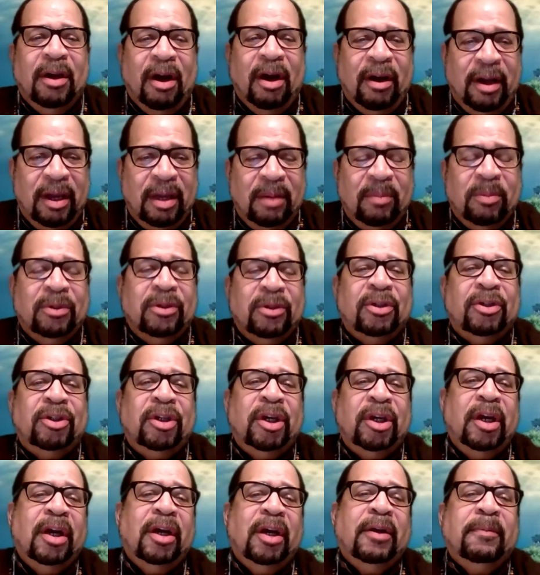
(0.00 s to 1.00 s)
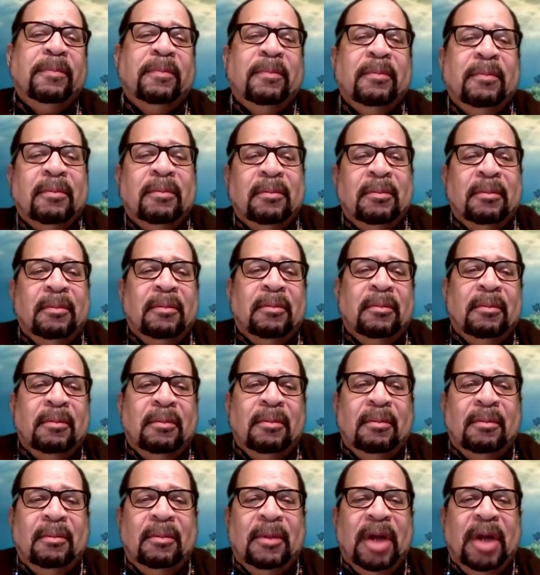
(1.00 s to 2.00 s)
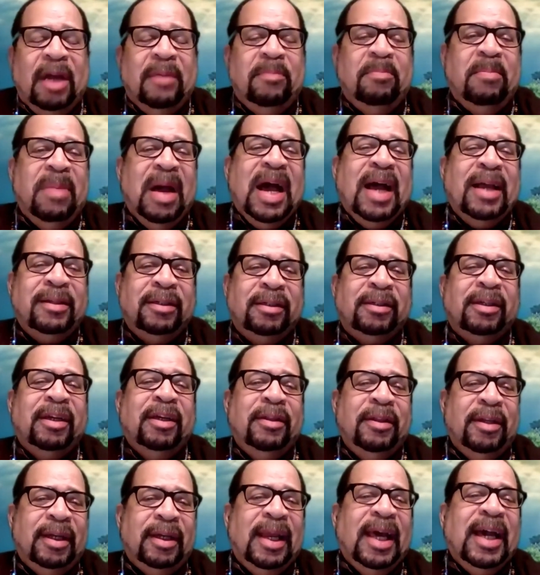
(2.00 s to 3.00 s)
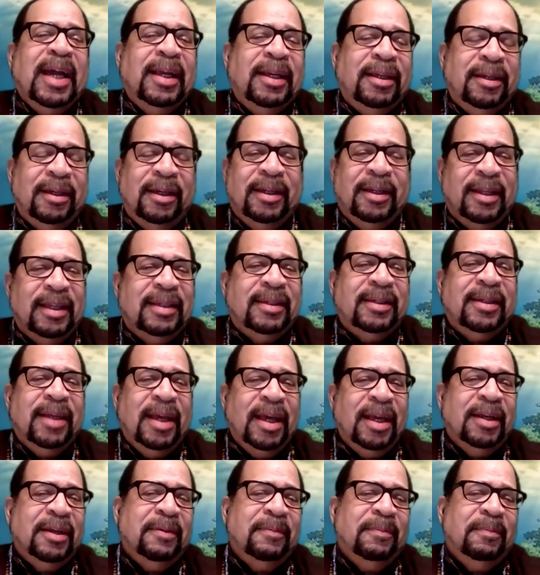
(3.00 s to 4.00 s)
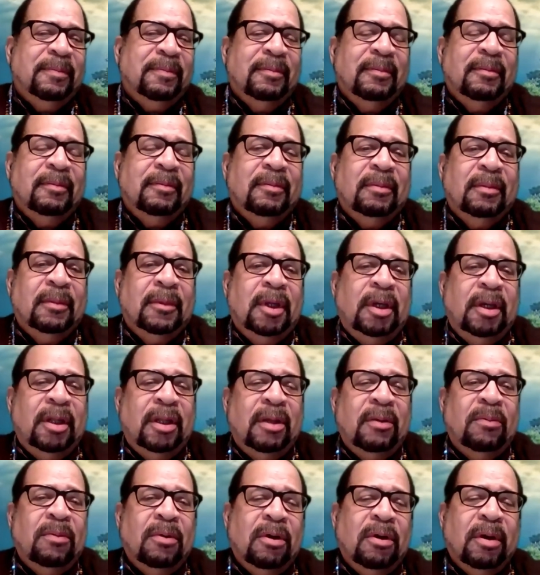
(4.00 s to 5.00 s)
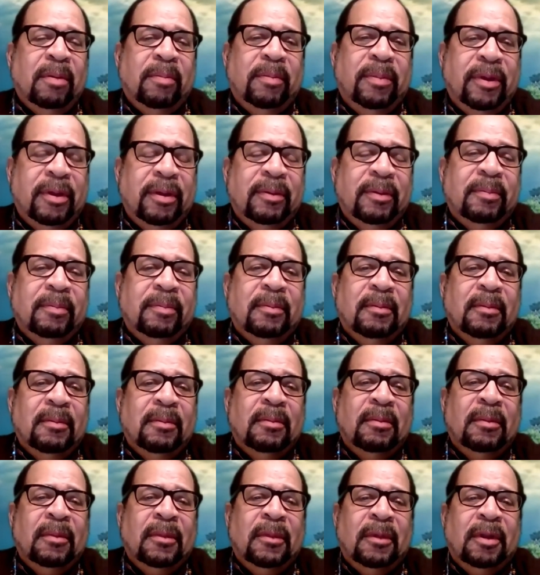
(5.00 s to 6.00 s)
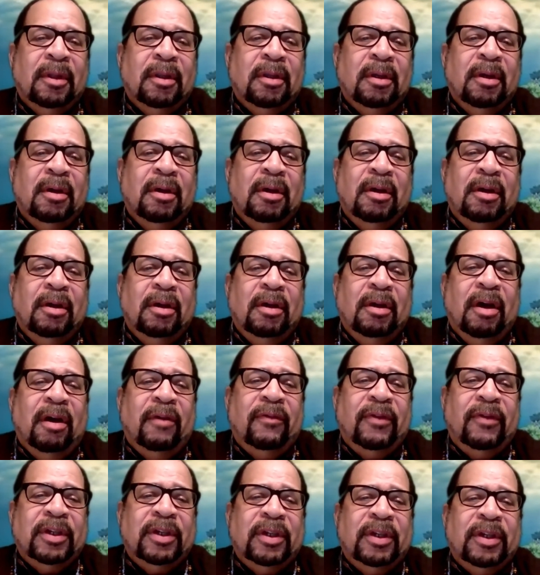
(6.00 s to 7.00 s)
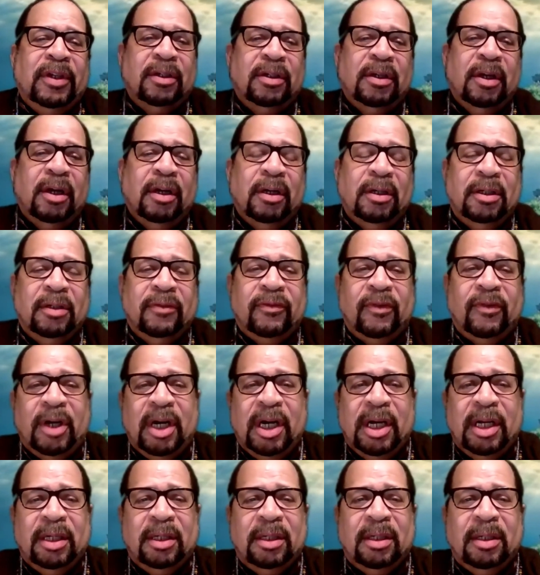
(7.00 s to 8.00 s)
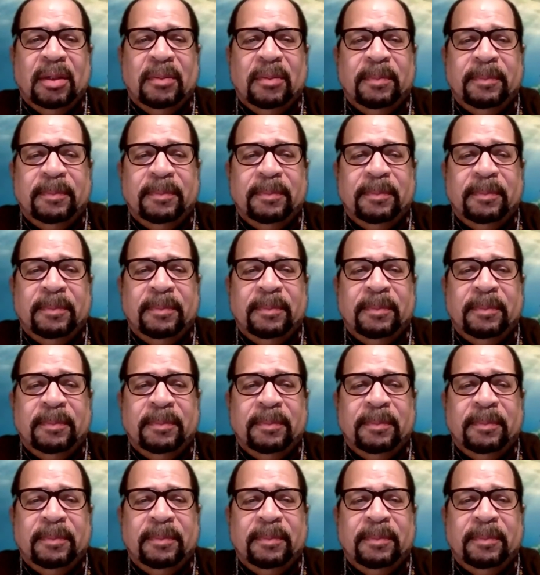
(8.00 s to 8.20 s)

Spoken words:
are able to share and bask in the light, in the sun, in the warmth of his concerns for us.